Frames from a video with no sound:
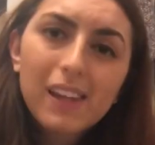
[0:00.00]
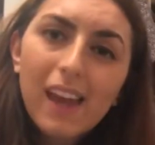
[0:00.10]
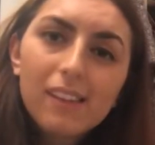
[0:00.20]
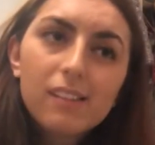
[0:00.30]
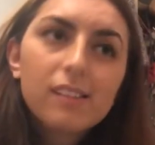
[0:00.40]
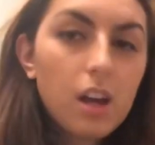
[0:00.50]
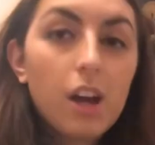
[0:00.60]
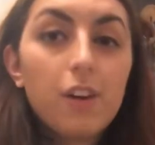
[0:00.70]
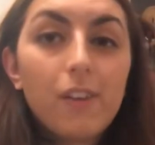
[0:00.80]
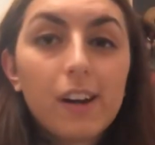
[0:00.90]
I guess.
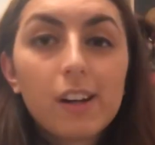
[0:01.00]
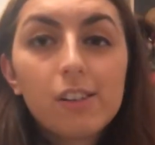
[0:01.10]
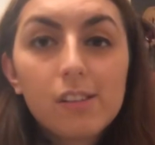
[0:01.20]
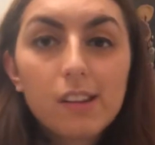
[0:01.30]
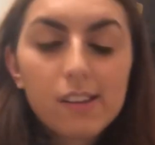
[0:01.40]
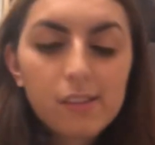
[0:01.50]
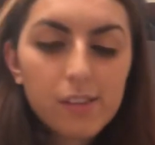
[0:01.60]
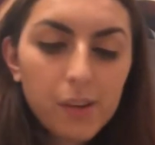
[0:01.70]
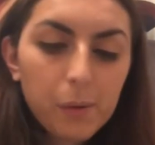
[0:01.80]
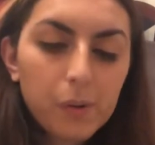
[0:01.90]
A record you listen
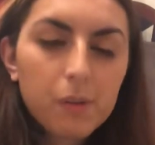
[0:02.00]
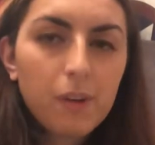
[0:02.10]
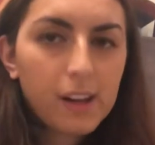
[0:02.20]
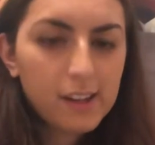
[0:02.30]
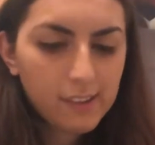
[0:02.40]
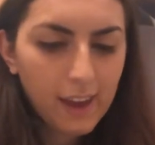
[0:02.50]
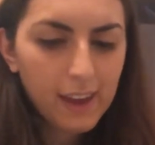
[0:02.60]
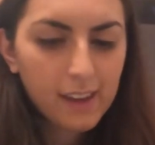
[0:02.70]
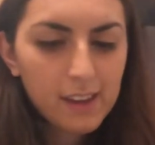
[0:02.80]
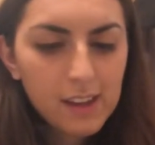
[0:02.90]
to on a rainy
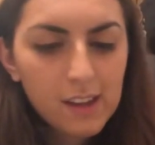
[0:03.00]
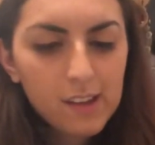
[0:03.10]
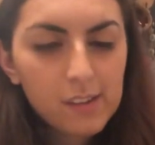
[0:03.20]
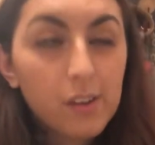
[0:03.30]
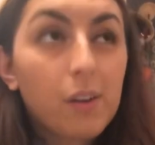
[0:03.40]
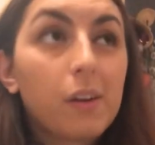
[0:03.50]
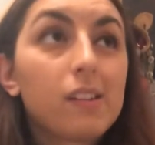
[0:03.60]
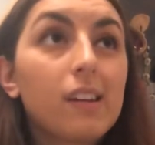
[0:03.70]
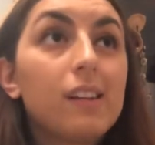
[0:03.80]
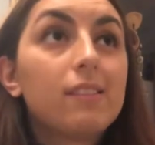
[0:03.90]
day. So
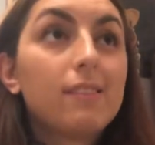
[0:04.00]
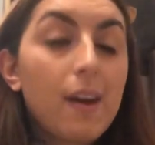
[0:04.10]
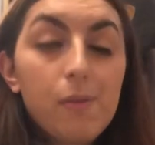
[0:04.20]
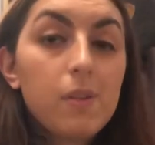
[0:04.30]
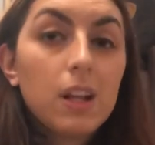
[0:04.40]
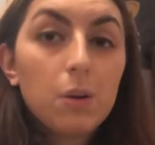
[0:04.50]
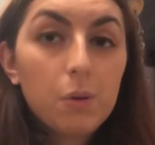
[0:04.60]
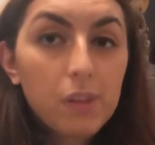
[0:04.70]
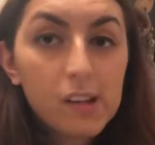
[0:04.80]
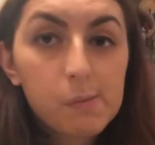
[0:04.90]
I'd say definitely All
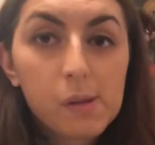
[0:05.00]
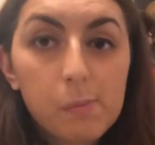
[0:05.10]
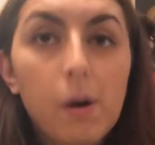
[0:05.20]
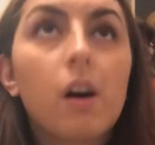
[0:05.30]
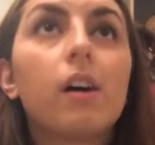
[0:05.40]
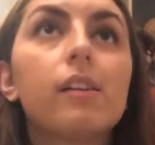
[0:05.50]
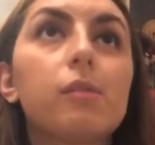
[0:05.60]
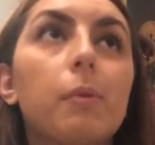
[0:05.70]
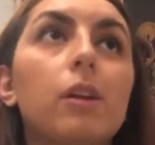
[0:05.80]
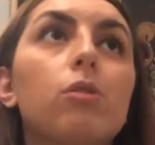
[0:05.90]
Things Must
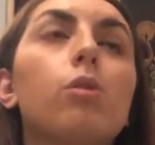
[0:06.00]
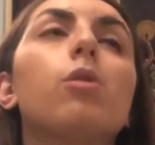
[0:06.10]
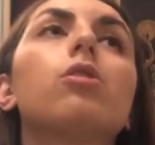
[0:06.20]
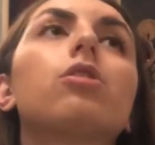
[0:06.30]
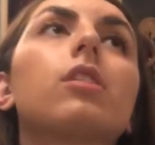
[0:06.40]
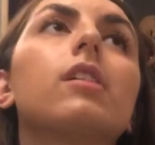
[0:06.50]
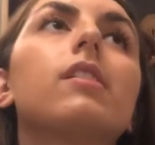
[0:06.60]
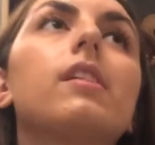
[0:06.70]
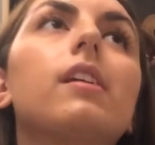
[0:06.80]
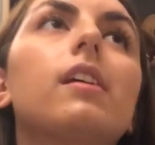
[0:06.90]
Pass by George,
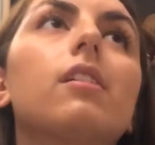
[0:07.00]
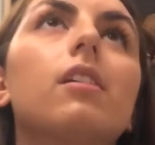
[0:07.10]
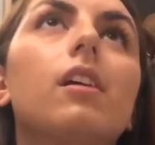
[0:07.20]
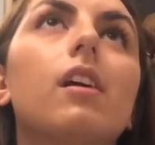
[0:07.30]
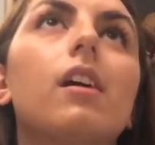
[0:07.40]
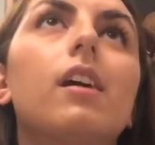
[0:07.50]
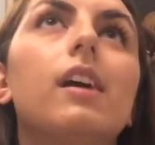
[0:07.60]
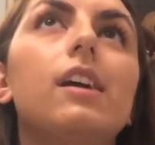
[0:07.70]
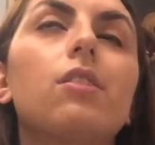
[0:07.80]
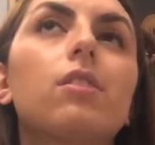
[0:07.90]
because
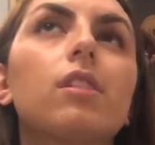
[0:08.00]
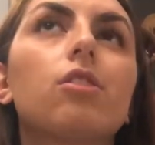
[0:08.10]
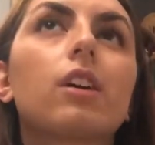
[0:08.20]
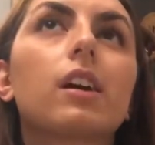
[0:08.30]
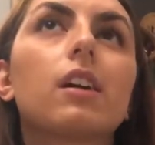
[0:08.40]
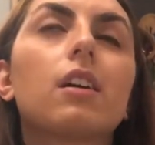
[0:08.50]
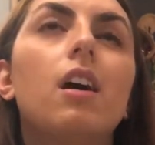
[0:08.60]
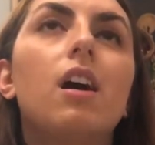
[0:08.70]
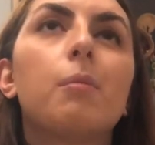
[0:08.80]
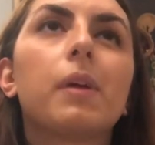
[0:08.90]
he's got such a
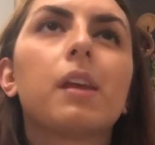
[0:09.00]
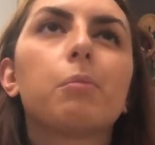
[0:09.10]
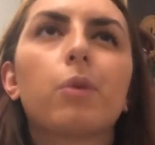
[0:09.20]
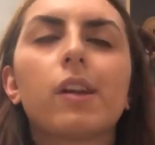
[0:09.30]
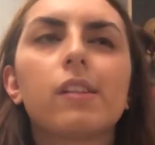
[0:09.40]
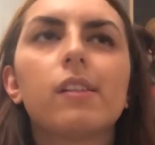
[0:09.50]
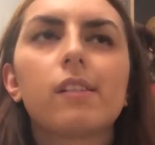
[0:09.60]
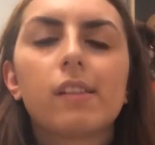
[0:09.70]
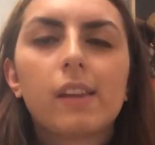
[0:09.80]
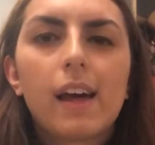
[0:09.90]
calming
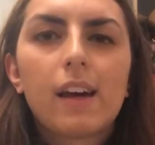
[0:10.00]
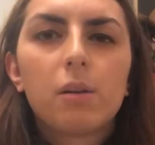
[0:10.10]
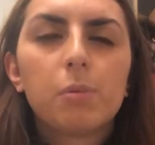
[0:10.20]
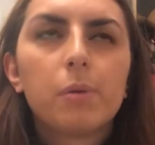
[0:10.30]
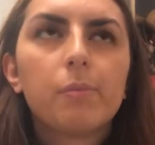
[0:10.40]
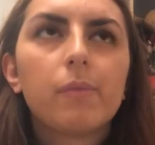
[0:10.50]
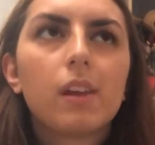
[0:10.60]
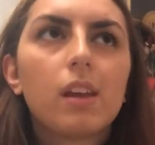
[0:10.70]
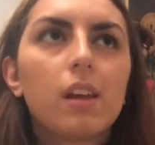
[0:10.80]
presence in that album.